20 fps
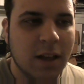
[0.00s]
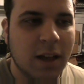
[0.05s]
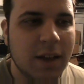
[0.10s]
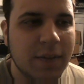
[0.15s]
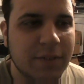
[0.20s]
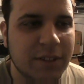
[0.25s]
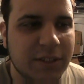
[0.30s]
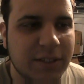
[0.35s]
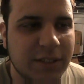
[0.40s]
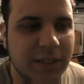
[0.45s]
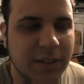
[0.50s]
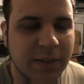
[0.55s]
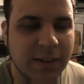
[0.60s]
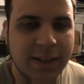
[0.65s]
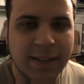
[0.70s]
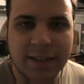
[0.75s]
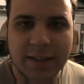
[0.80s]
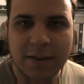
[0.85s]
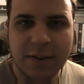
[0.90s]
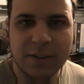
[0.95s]
obviously
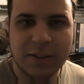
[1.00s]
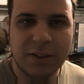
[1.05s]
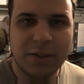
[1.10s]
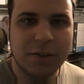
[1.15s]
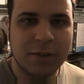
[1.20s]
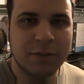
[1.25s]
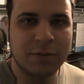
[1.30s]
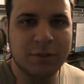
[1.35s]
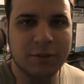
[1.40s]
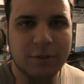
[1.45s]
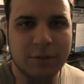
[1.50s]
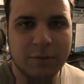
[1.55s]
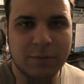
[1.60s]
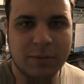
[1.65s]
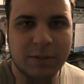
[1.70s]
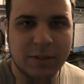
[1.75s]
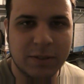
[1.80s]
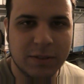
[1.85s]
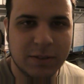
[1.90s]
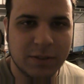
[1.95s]
right now on the
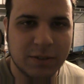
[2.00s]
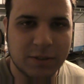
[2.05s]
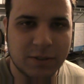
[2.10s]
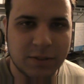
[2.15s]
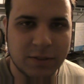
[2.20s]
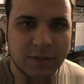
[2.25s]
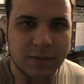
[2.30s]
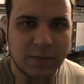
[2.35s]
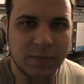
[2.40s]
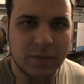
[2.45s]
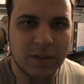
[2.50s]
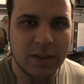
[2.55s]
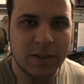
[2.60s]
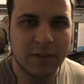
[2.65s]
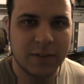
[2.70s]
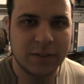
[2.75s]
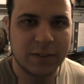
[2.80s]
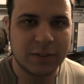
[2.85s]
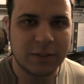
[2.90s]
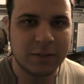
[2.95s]
YouTubes there's all sorts of
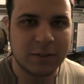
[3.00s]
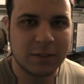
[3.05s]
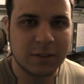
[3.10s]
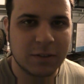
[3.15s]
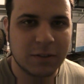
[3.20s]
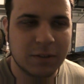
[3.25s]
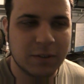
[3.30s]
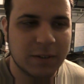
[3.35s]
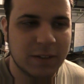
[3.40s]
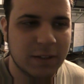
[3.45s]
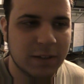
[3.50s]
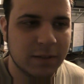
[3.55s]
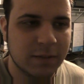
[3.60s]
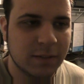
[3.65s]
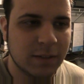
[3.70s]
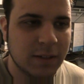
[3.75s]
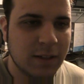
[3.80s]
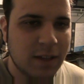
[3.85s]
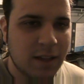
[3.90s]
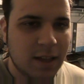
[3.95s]
other issues going
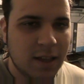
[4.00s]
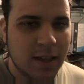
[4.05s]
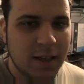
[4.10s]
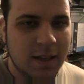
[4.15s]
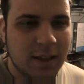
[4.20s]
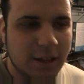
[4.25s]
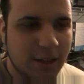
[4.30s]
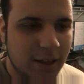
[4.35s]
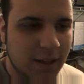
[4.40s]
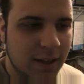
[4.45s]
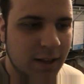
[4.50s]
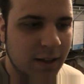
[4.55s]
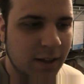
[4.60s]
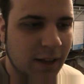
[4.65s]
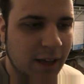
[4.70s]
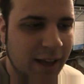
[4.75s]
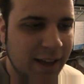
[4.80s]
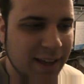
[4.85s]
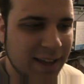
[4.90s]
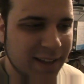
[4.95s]
around.
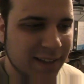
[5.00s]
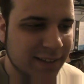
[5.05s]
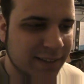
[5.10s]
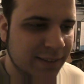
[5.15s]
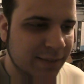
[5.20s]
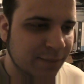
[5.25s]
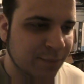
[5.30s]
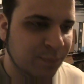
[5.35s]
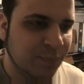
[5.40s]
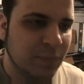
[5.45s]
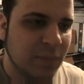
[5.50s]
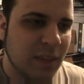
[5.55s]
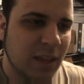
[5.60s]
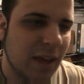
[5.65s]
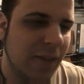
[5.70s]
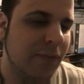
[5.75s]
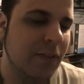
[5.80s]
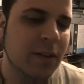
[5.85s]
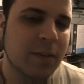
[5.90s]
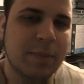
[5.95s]
I guess,
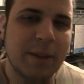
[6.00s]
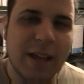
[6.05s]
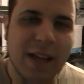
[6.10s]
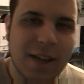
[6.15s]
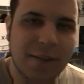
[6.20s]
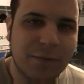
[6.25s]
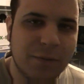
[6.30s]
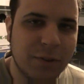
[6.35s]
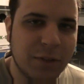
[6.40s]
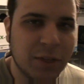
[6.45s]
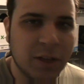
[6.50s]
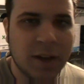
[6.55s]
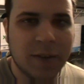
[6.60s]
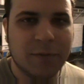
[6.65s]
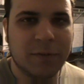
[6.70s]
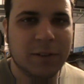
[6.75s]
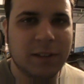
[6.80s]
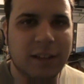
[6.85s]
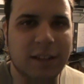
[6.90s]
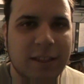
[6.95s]
I feel bad for
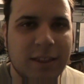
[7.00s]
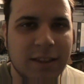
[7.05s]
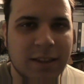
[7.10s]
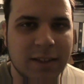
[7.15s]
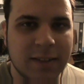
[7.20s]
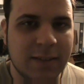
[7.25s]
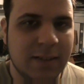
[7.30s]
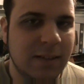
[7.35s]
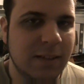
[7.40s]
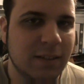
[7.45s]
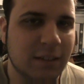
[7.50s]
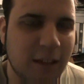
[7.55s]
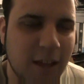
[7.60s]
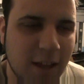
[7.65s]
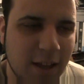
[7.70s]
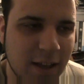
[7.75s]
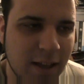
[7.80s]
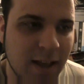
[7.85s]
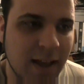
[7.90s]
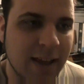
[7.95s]
Thoughtful Atheist,
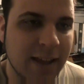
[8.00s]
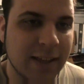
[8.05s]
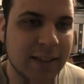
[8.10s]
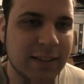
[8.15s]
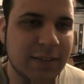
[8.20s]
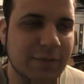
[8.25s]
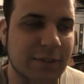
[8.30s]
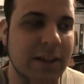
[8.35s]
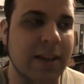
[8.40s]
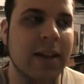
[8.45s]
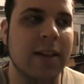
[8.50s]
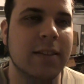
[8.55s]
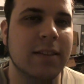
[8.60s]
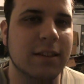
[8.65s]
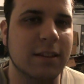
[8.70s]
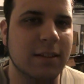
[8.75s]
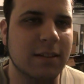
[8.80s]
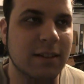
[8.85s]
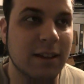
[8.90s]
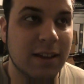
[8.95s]
I guess if I got
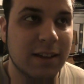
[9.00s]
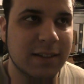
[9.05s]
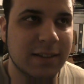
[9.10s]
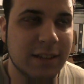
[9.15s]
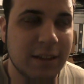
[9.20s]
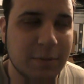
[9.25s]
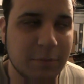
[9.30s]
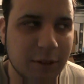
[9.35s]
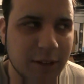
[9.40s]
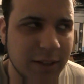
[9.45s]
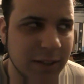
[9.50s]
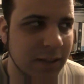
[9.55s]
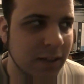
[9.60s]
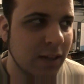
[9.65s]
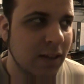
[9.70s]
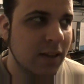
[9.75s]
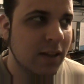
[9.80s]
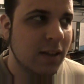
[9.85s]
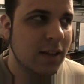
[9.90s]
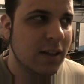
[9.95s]
the guy's name right,